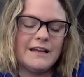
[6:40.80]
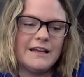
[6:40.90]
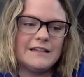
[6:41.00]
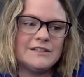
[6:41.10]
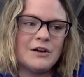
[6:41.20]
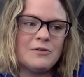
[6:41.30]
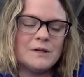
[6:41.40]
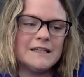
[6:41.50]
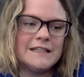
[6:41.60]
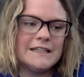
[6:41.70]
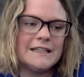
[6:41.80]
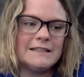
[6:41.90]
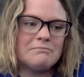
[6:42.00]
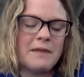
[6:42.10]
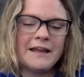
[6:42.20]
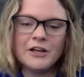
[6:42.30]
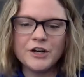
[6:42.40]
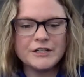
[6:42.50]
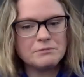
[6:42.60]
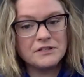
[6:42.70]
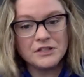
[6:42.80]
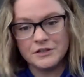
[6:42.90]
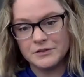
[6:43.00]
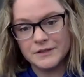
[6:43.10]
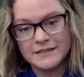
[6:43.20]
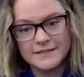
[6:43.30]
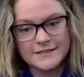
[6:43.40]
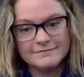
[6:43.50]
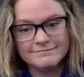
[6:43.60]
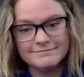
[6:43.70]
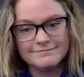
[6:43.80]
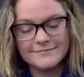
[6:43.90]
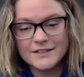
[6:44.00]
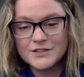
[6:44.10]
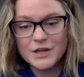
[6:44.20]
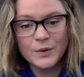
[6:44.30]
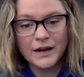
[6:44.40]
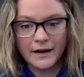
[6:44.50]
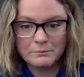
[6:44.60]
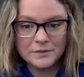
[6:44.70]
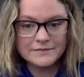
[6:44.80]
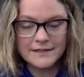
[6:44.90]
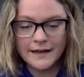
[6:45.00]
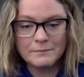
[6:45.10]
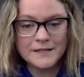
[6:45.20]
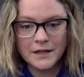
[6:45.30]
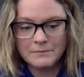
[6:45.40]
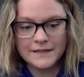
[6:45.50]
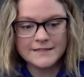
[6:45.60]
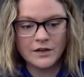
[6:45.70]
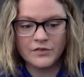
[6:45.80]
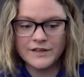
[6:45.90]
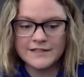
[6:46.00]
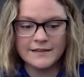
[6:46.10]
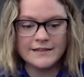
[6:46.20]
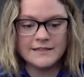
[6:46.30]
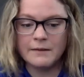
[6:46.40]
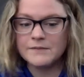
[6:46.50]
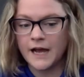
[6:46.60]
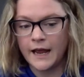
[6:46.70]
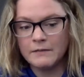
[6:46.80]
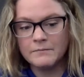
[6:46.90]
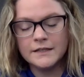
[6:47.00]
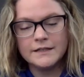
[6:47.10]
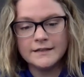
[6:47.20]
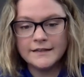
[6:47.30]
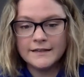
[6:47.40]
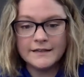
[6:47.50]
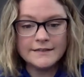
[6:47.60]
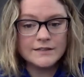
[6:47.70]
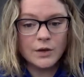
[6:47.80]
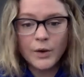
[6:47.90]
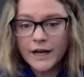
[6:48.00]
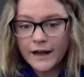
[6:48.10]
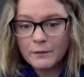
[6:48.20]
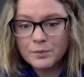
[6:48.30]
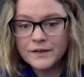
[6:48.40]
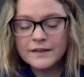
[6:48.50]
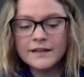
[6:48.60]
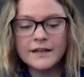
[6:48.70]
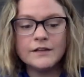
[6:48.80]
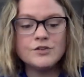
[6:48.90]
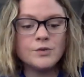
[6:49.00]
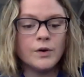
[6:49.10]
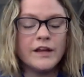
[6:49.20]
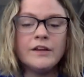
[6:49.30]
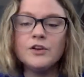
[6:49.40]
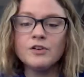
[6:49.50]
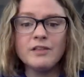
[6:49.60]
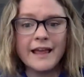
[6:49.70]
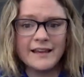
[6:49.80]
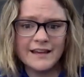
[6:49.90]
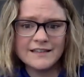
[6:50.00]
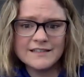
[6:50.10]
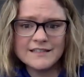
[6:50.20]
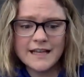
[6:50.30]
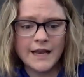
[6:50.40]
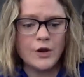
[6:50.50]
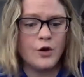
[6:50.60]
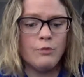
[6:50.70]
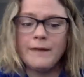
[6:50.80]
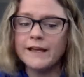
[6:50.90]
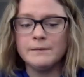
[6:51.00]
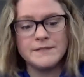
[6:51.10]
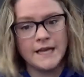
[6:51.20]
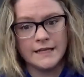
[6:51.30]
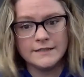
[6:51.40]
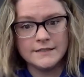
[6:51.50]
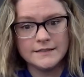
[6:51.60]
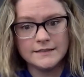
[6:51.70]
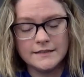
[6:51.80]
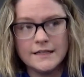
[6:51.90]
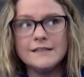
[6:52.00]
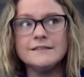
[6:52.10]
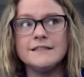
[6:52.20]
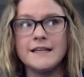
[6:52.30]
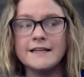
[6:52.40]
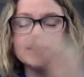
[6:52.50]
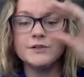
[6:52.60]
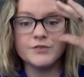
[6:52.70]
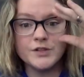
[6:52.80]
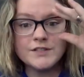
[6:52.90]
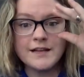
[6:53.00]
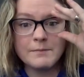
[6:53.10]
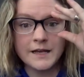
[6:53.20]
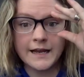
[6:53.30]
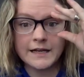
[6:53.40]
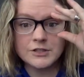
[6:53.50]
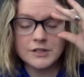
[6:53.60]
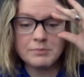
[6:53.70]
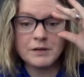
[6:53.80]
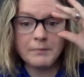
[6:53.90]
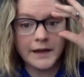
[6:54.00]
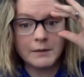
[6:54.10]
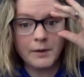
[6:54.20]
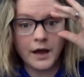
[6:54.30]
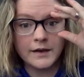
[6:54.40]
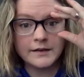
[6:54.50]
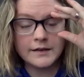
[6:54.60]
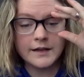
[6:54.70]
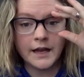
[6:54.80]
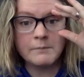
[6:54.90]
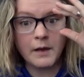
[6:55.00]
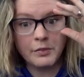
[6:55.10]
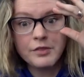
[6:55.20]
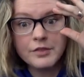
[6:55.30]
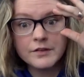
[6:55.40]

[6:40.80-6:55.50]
So my encouragement to you is soak it up. And I'm telling myself this at the same time. Soak it up. Enjoy your leggings and no makeup days. Today is the first time that I actually put makeup on in a month.